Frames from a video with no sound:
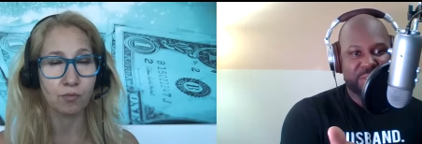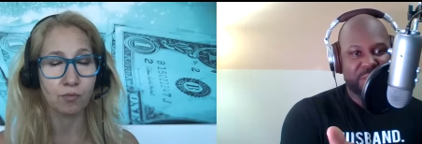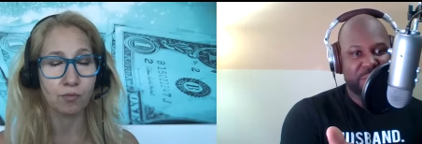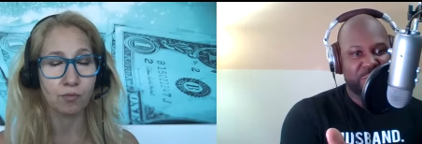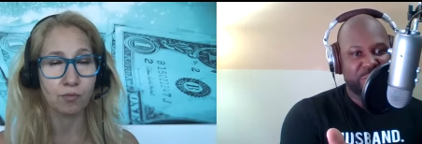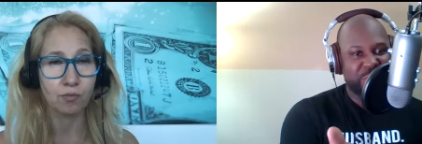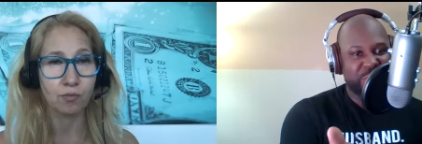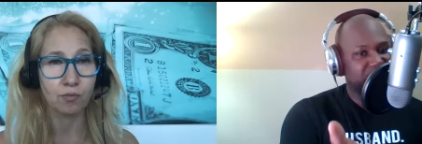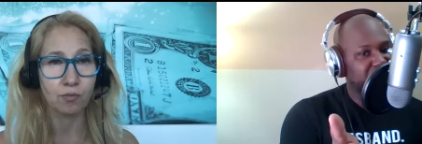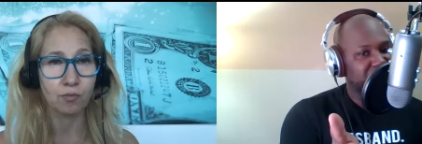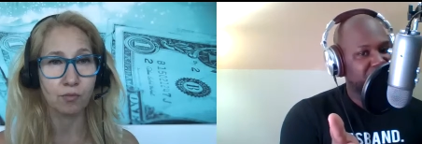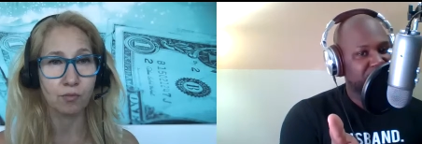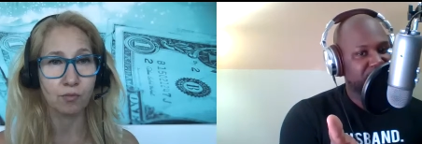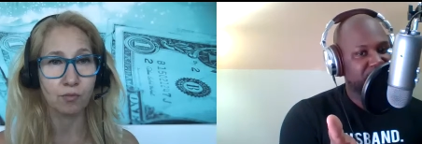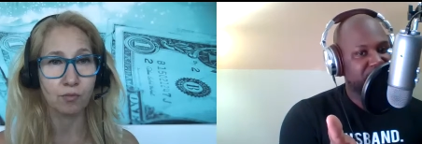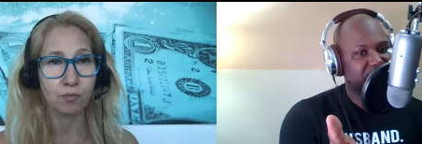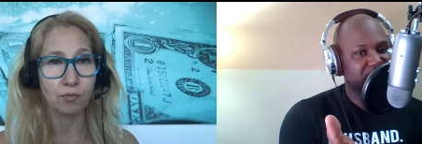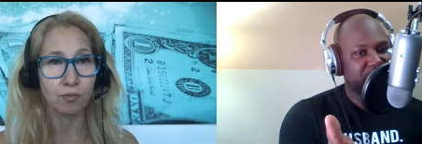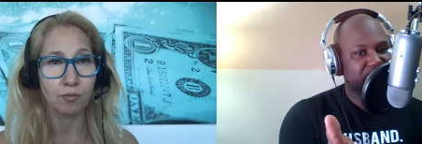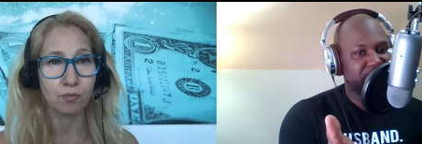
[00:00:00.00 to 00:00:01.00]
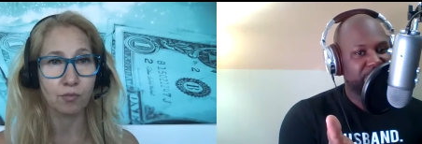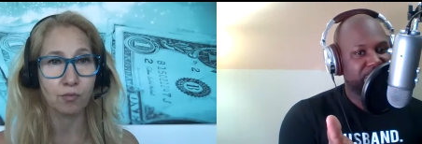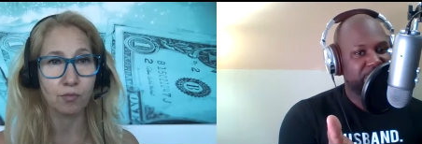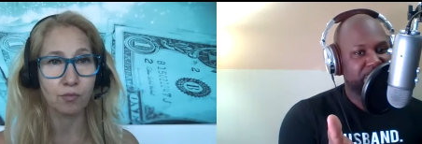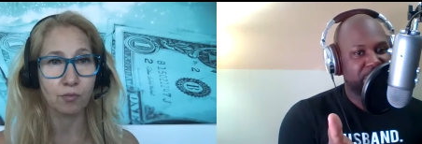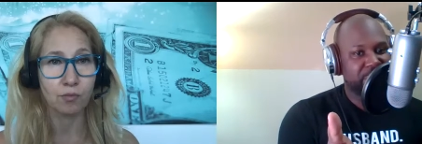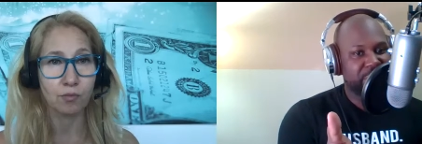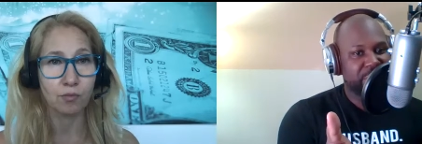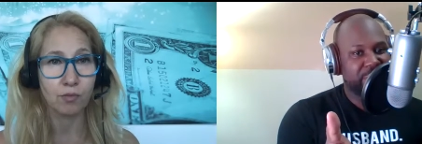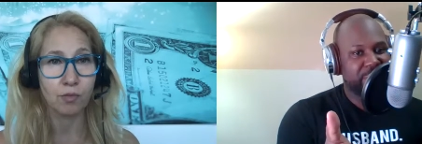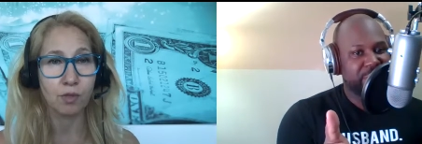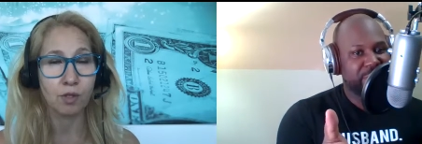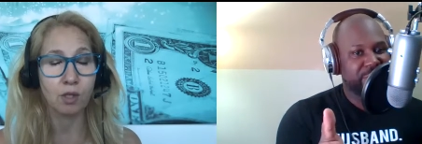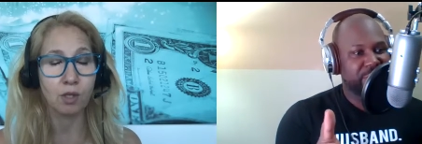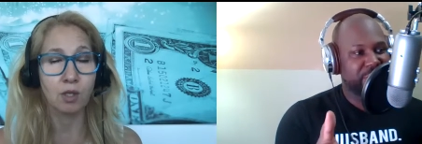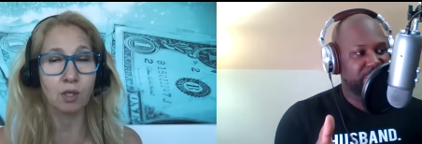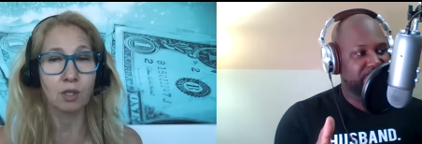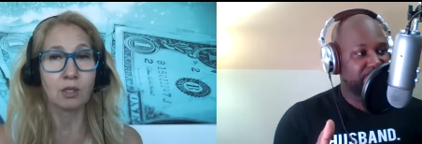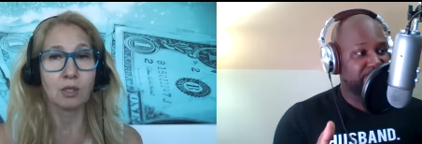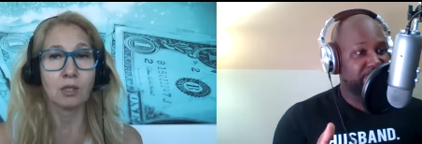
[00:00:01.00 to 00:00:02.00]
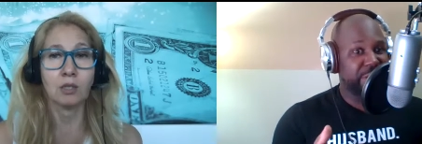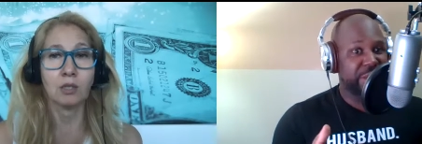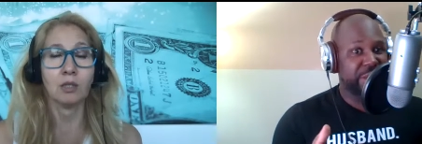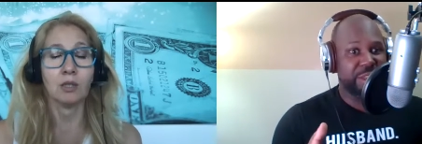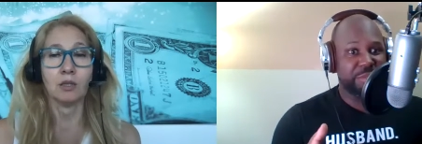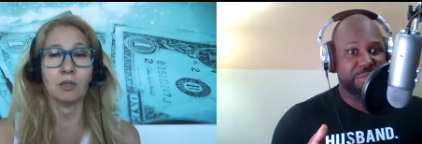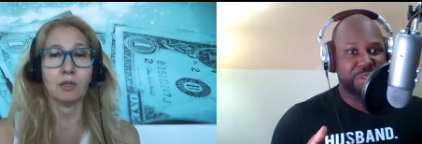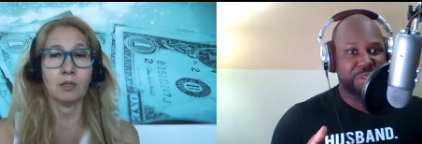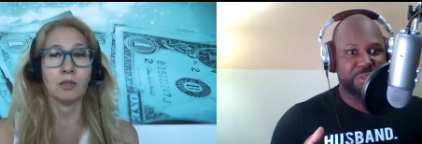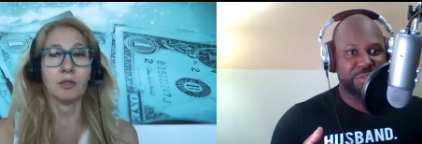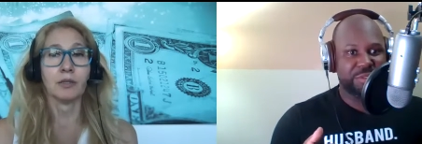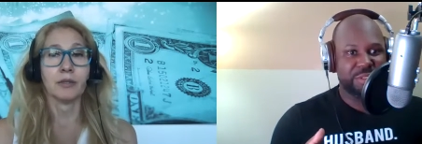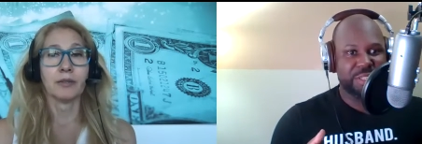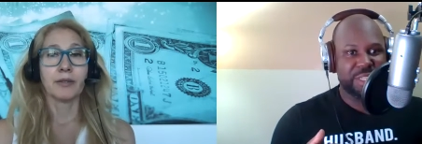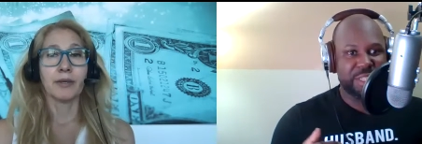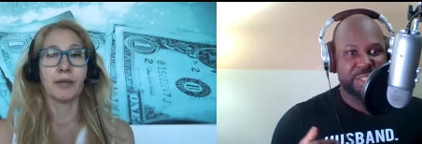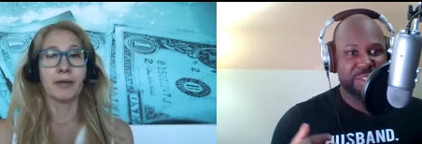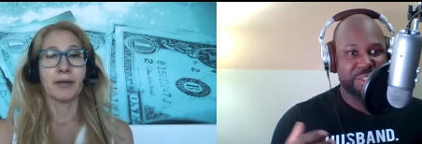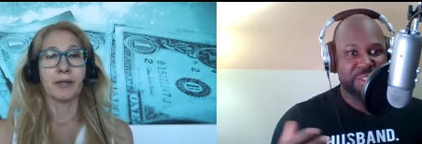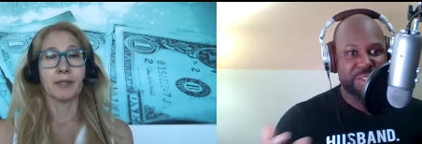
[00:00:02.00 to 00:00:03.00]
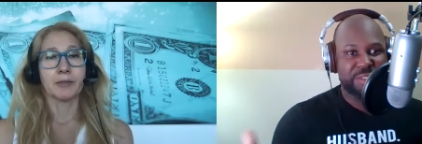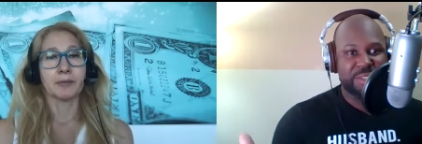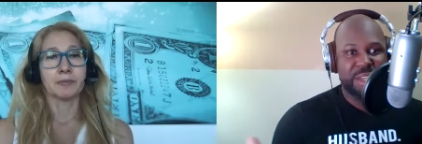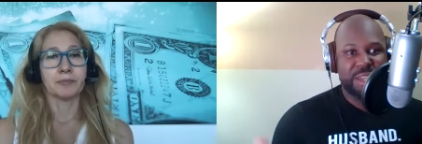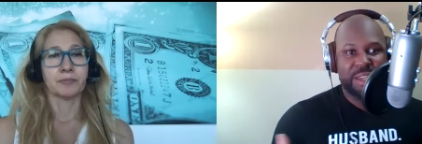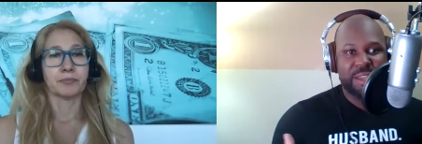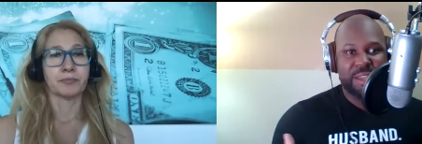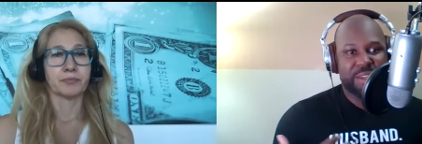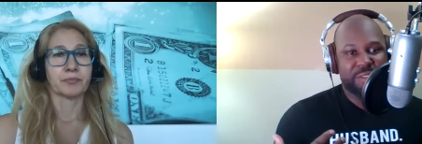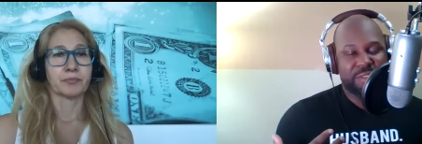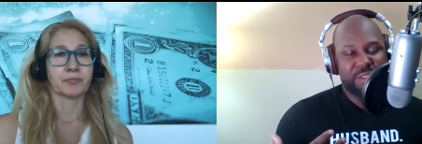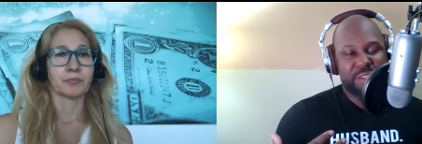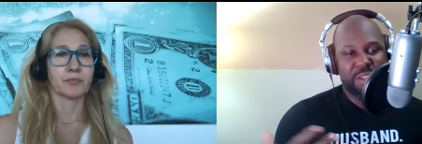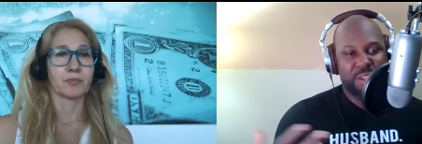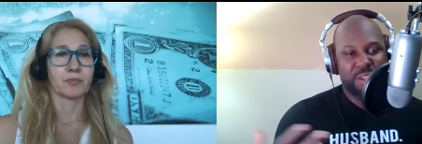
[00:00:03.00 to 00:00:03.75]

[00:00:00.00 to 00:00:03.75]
Speaker 1: someone like yourself to develop those yeah. new because you